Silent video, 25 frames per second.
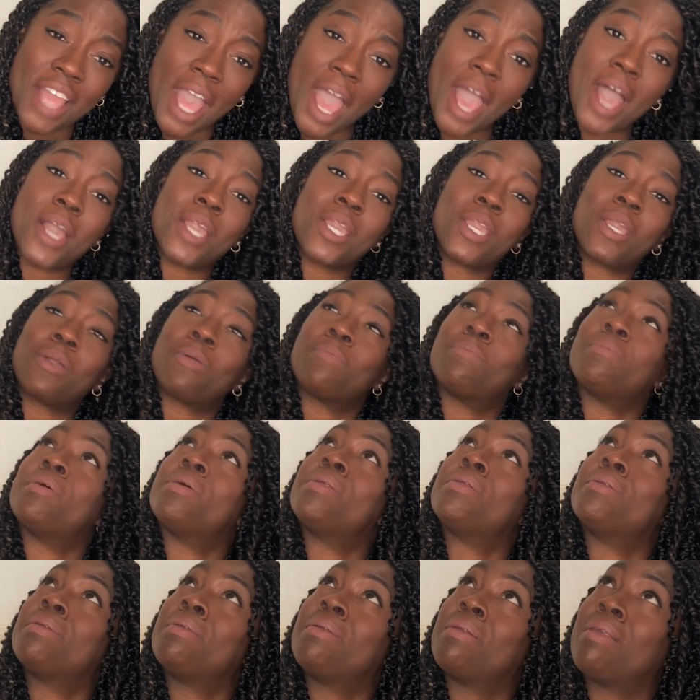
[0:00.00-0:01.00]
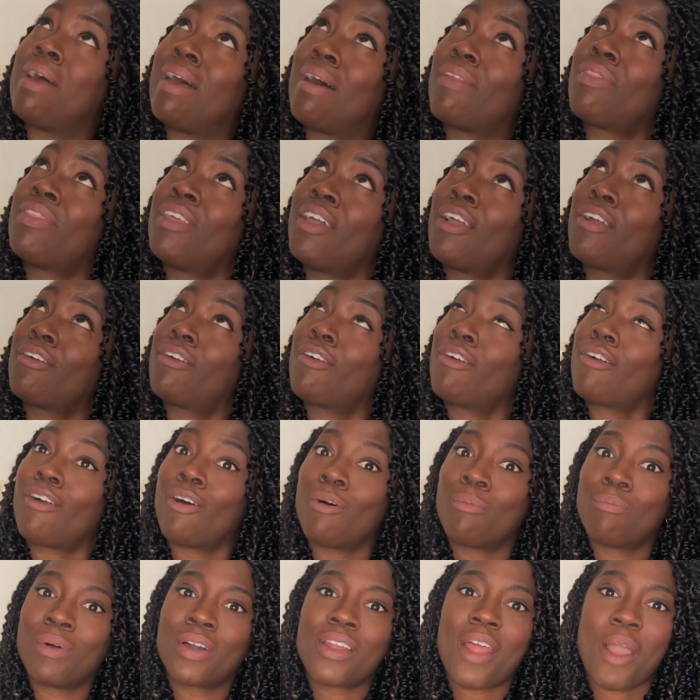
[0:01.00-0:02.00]
I am not that
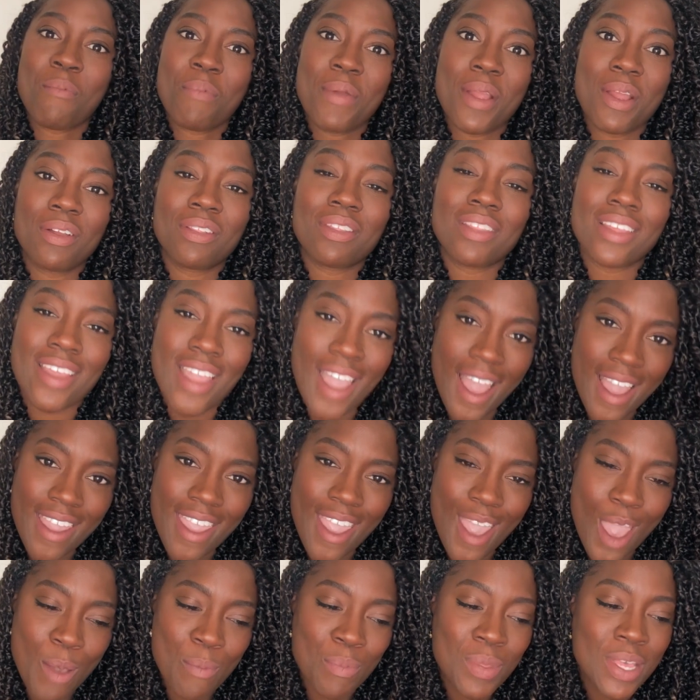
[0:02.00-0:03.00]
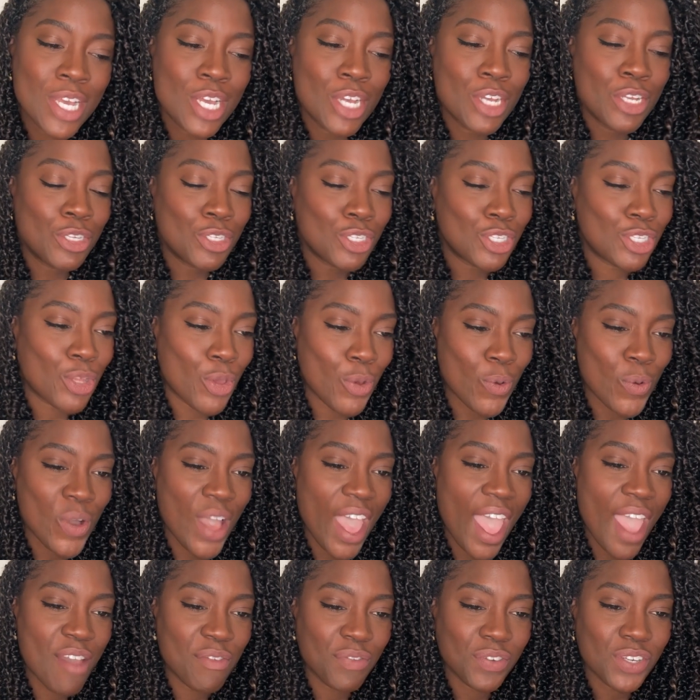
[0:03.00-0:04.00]
girl, but apparently I am.
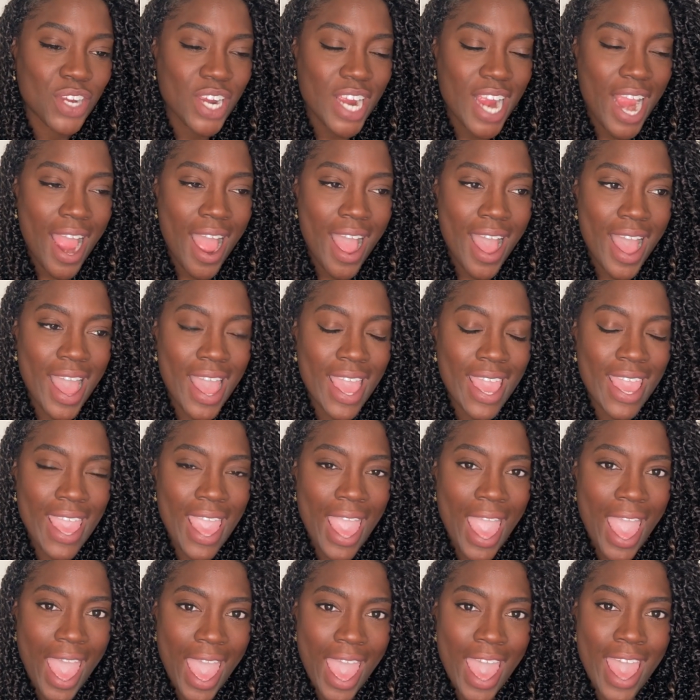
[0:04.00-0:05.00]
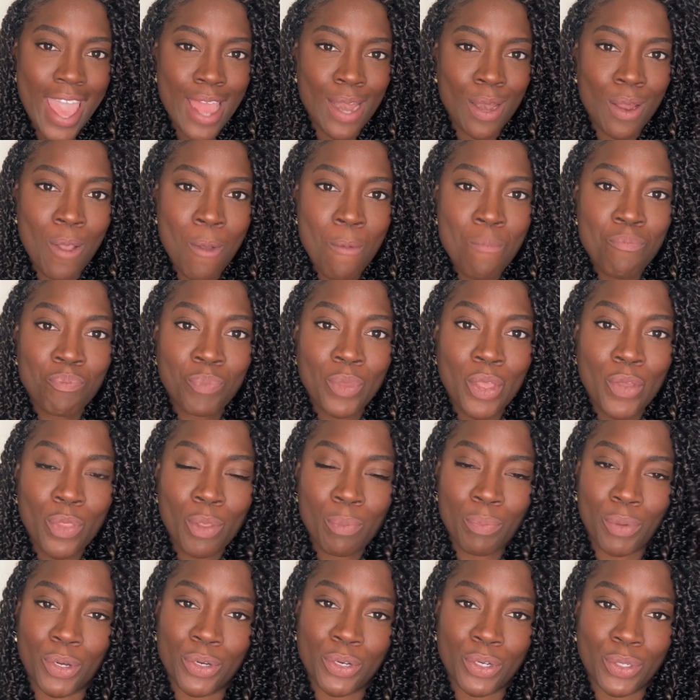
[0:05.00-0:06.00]
So after I had
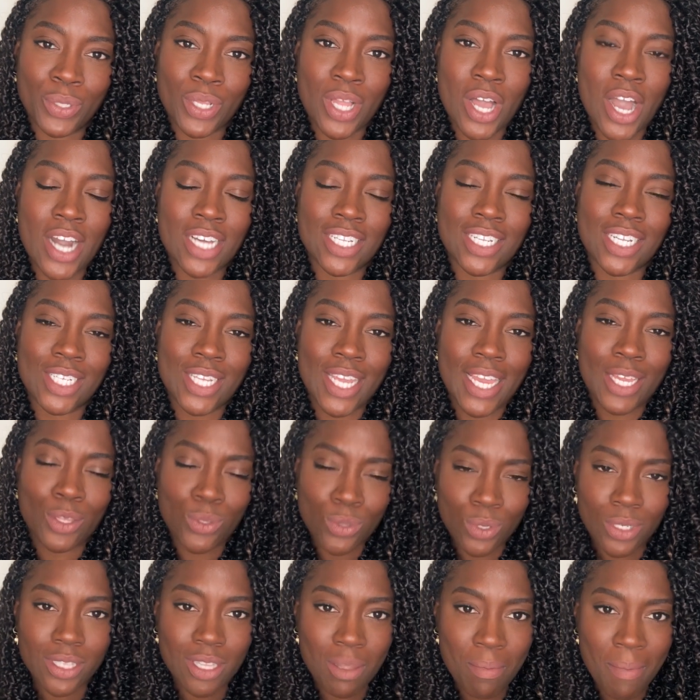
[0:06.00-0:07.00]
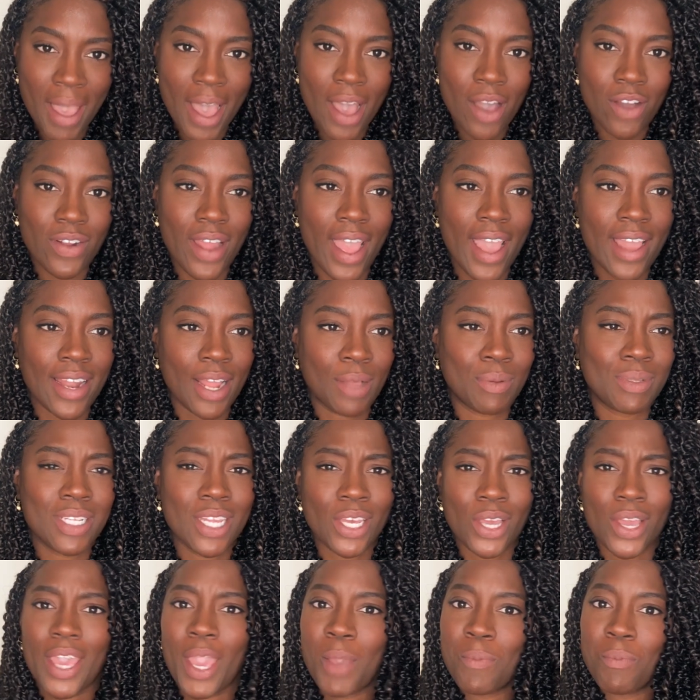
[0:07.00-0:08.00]
the boho locks, I took them out and I was
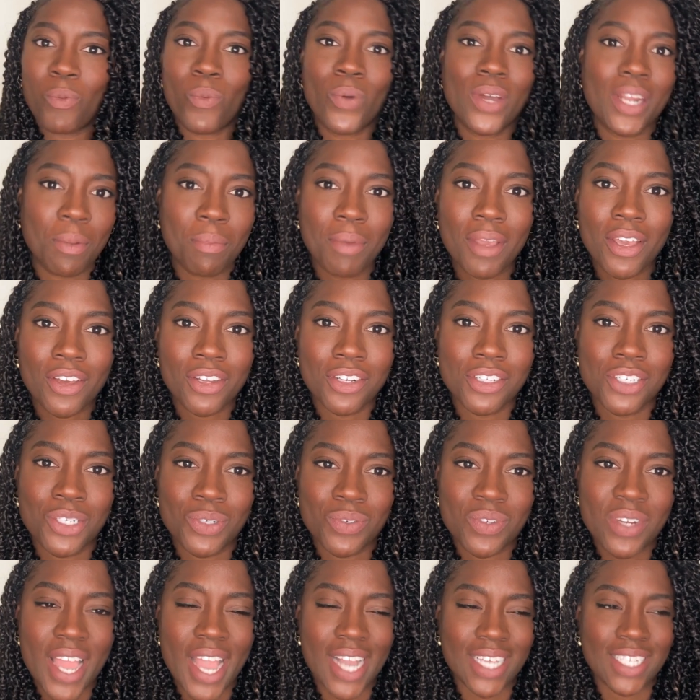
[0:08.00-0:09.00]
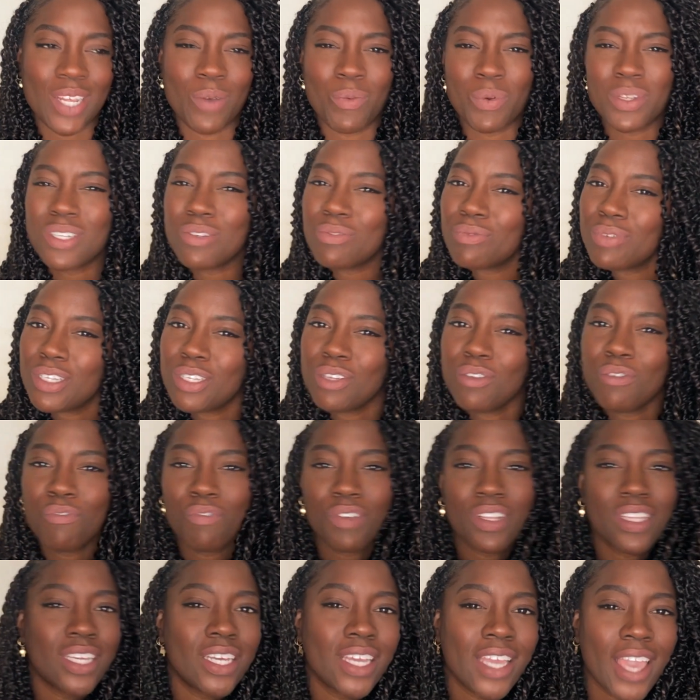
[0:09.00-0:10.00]
like, okay, but what am I gonna do next? I wasn't really
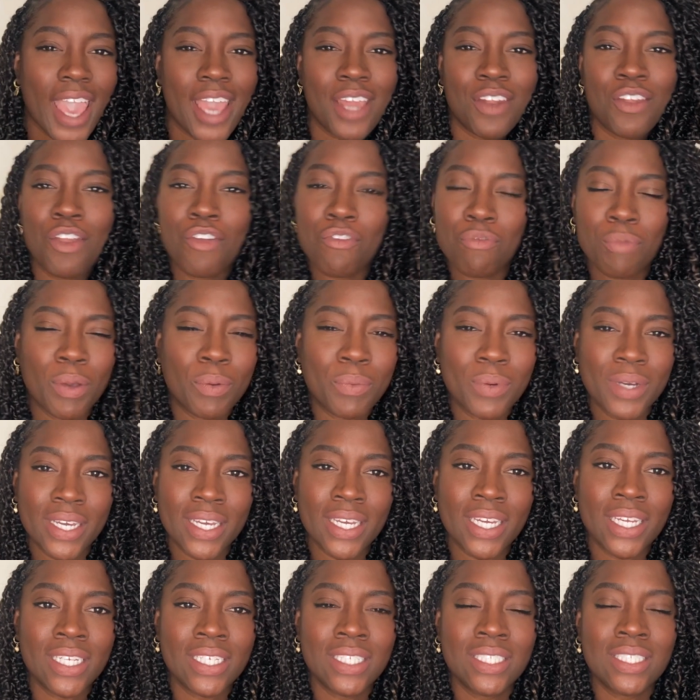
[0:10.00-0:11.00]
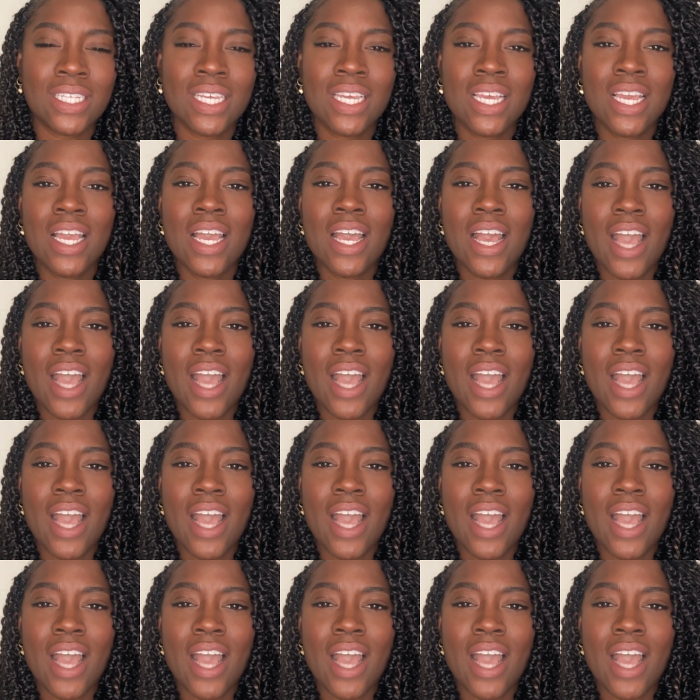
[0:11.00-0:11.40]
feeling any of my wigs.